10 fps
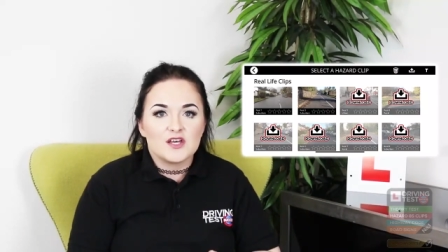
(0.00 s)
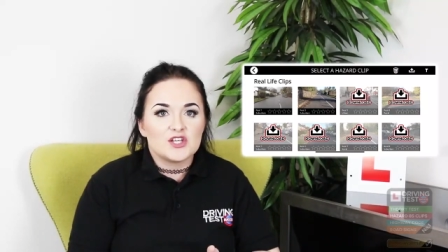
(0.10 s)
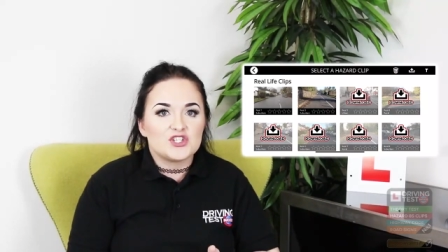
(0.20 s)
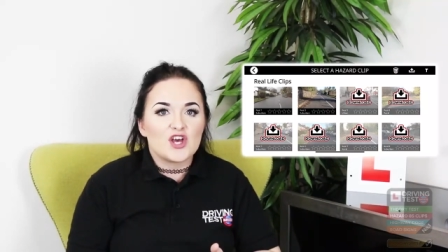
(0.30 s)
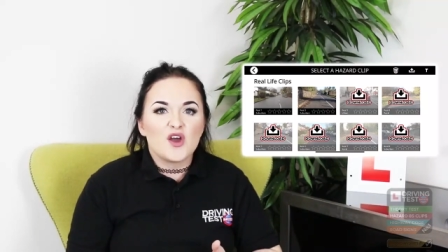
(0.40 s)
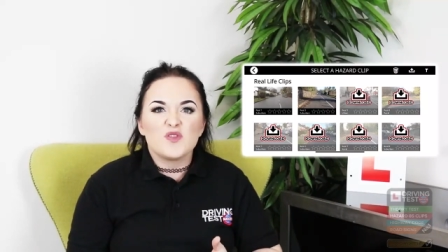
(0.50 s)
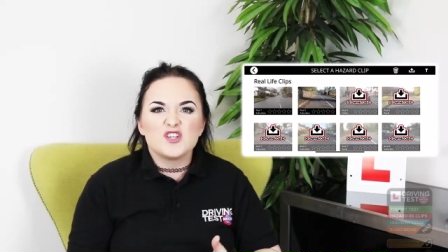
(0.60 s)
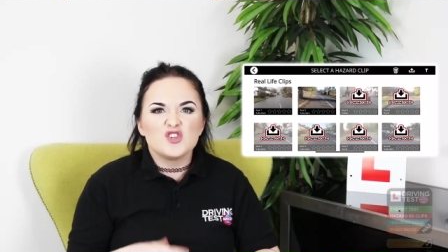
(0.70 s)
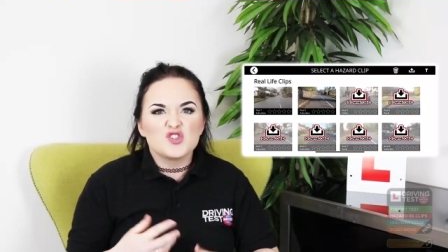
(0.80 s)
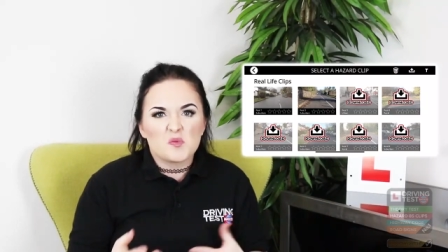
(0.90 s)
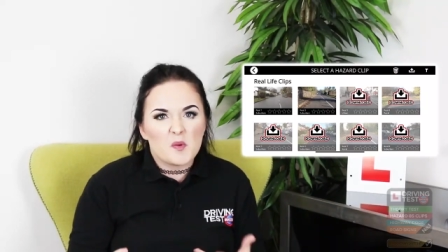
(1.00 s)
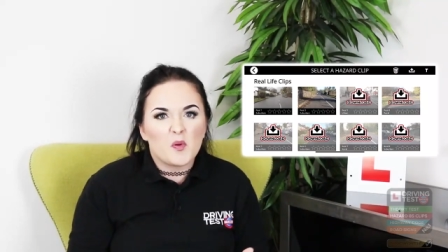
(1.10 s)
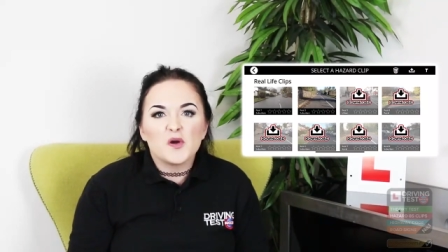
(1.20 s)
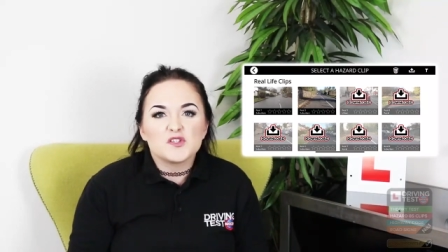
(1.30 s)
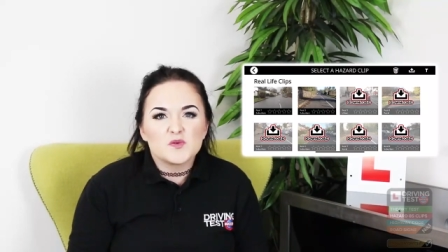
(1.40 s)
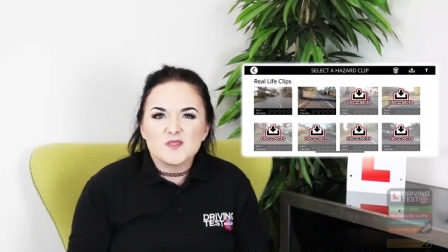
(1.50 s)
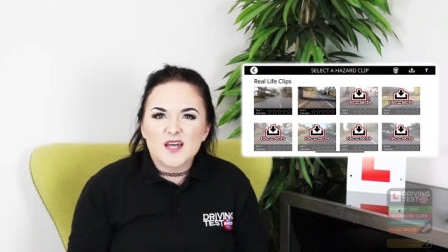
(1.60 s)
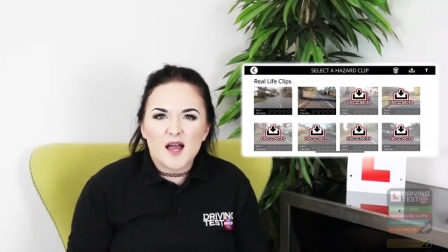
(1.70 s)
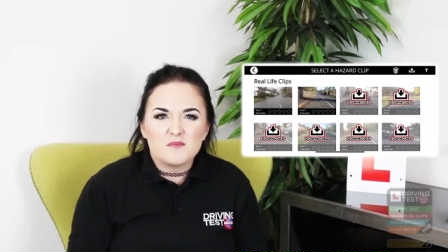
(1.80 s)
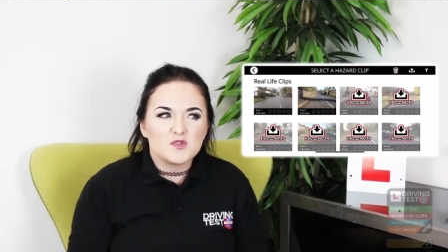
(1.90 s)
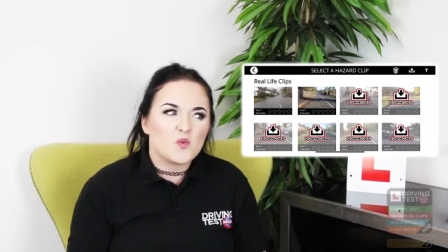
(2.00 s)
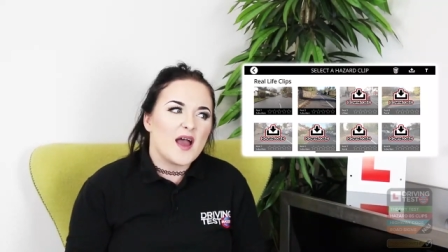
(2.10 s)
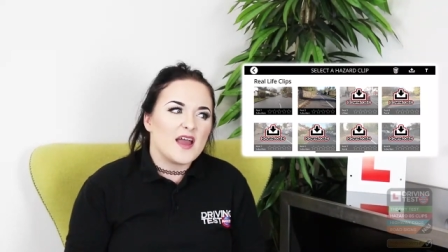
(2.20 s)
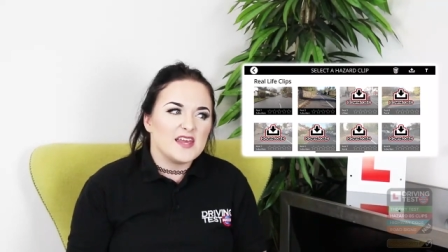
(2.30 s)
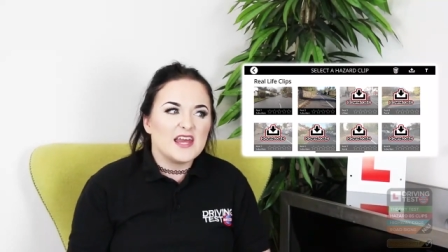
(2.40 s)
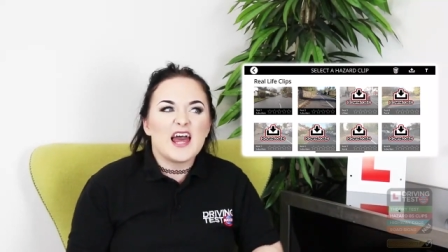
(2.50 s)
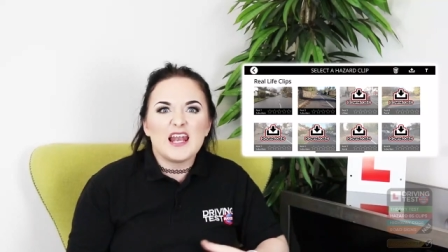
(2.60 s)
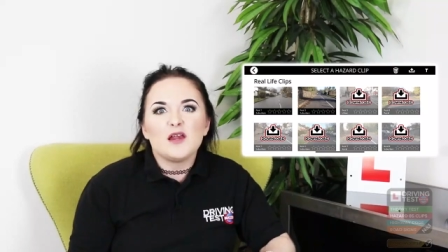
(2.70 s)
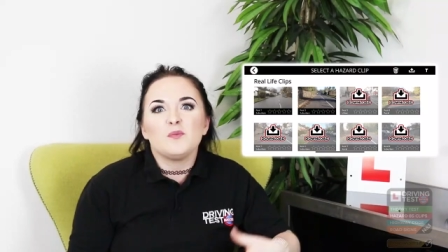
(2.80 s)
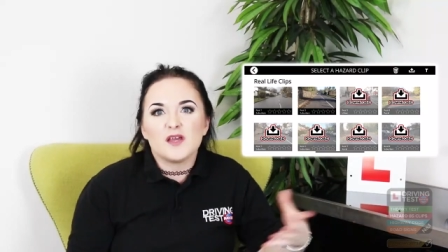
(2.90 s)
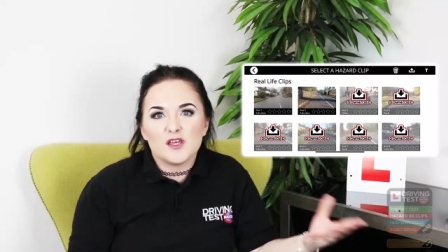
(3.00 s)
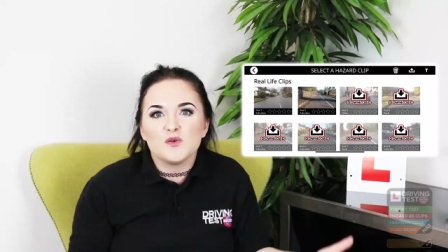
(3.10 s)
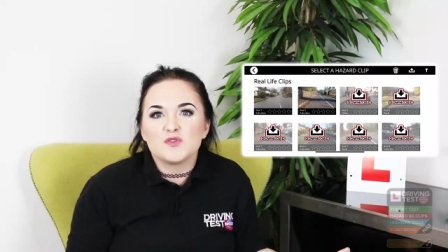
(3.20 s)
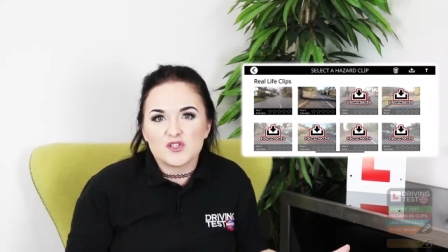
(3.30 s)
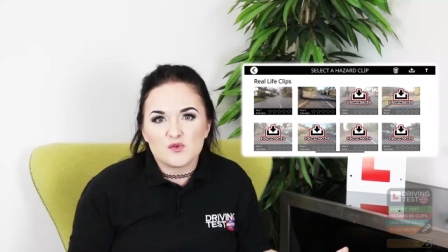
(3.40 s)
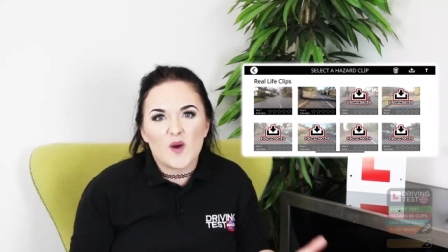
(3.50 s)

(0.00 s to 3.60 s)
So there does come a point sometimes where you get a little bit used to